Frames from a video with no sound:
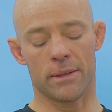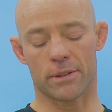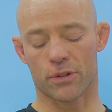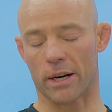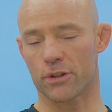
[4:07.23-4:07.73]

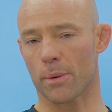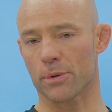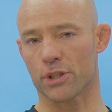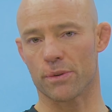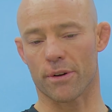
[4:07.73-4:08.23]
try to
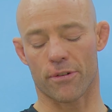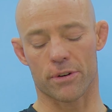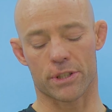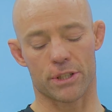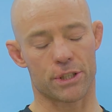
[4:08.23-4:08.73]
troubleshoot the
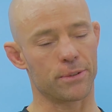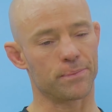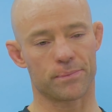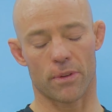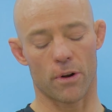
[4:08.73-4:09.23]
first issue,
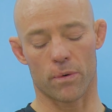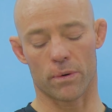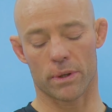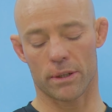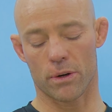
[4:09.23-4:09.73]

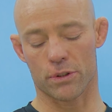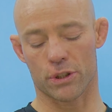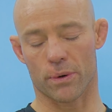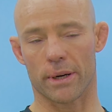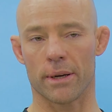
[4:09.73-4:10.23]
no
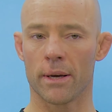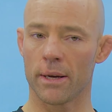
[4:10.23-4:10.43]
joy.